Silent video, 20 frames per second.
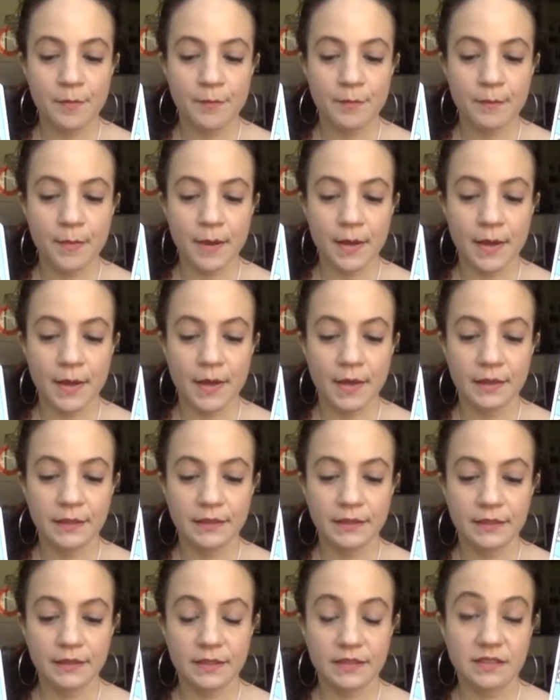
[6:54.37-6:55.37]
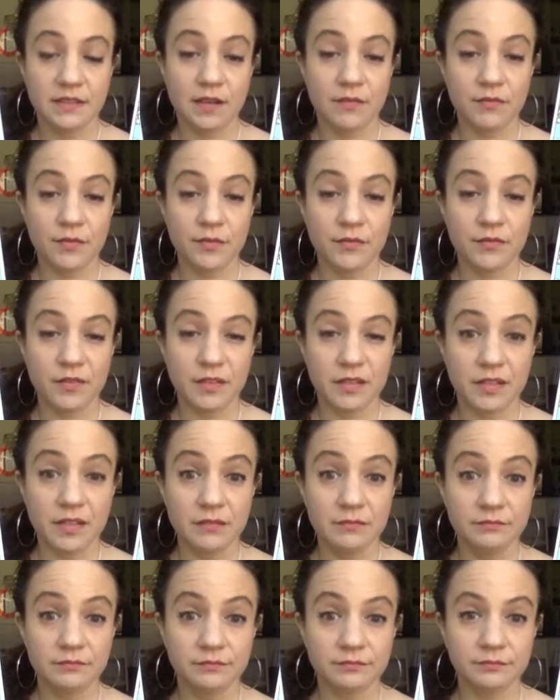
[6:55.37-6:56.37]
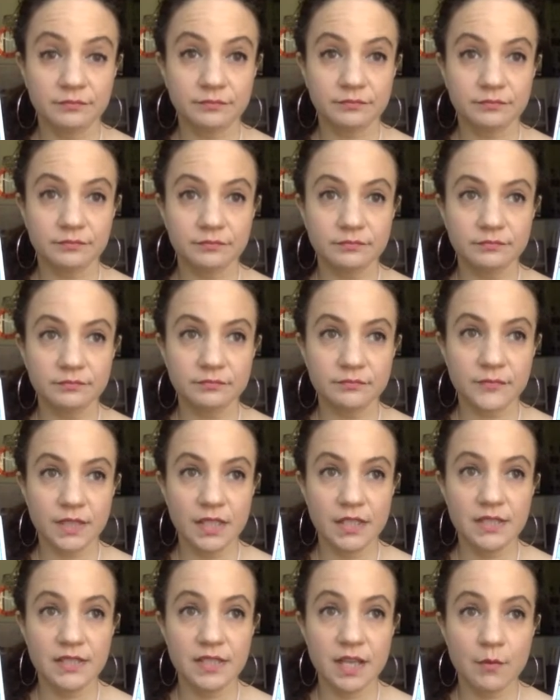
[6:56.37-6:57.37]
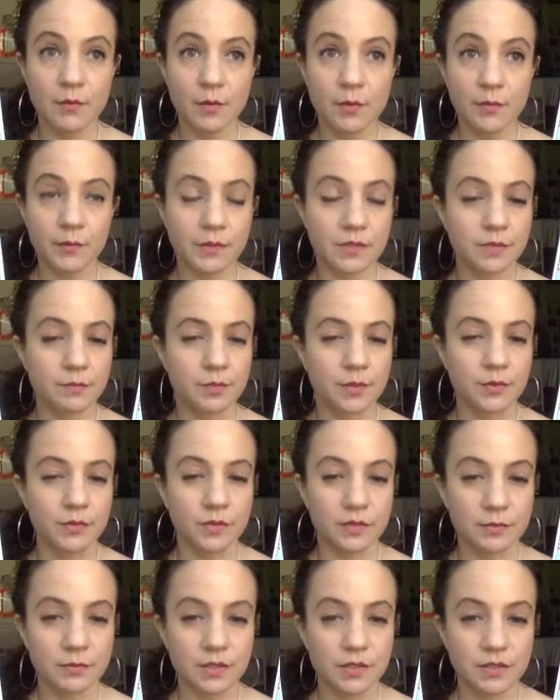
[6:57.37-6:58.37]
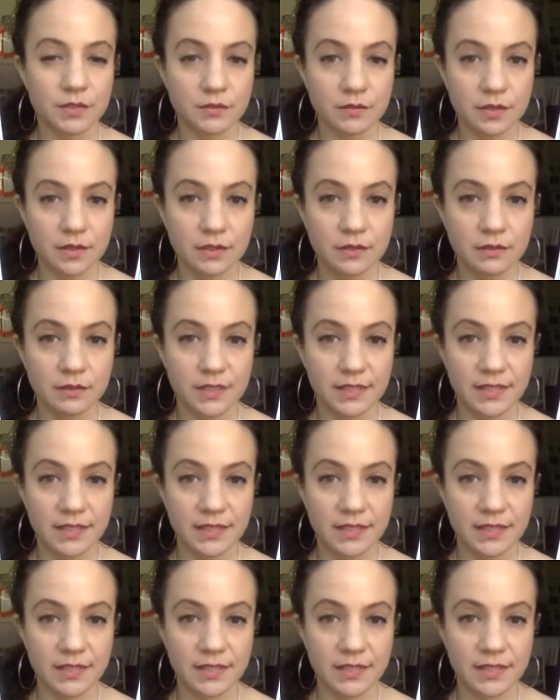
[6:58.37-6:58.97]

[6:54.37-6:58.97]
But it's not fulfilling. It's not what we're supposed to be doing.